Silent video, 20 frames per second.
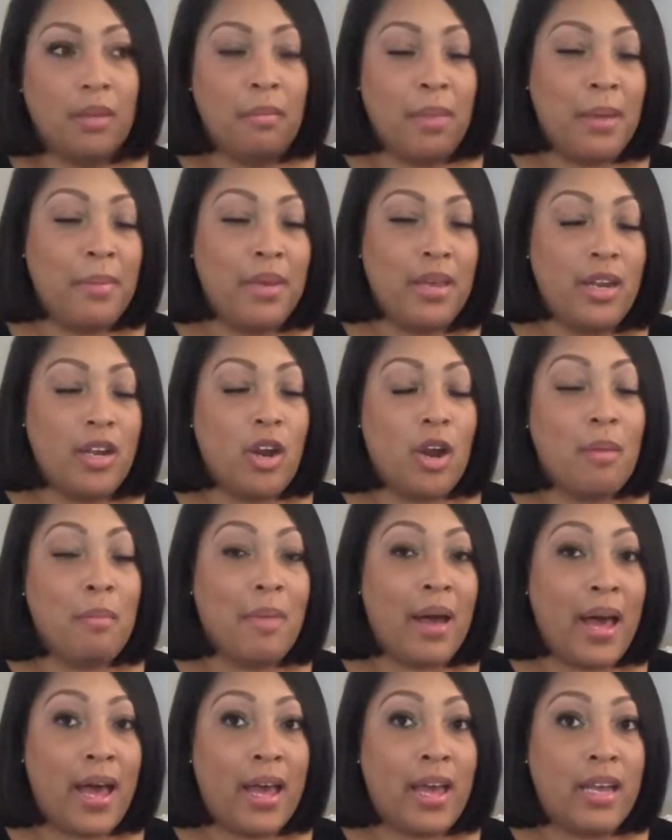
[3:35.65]
Maybe in her
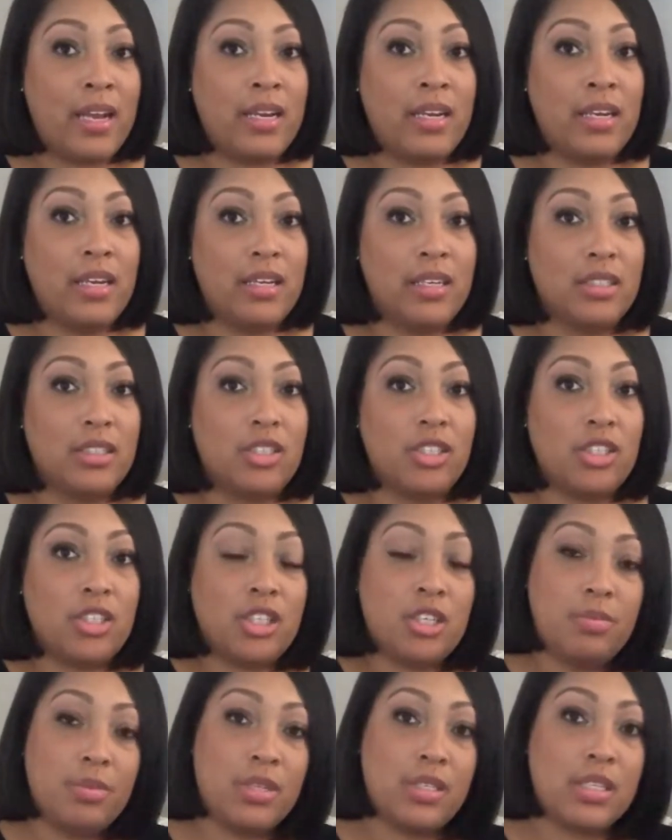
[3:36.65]
mind,
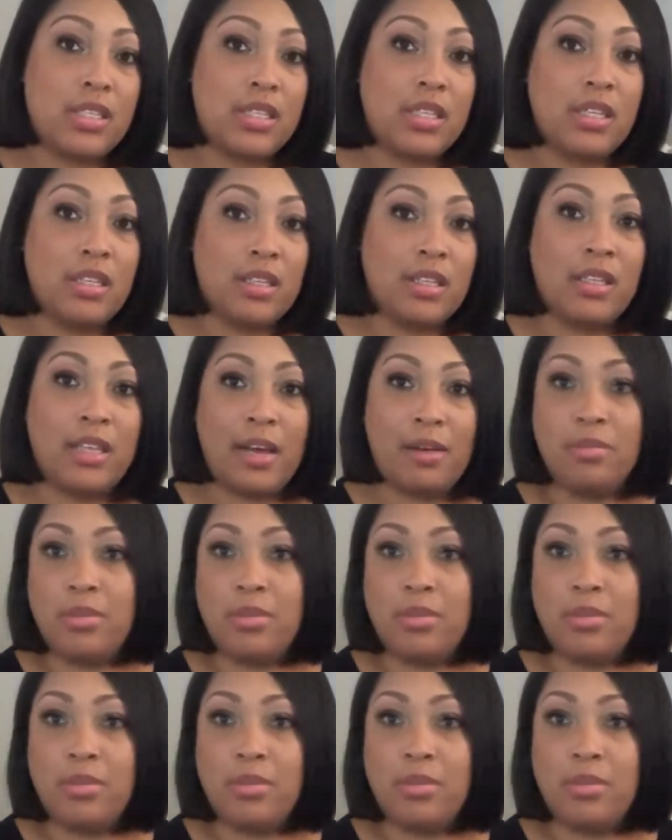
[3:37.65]
that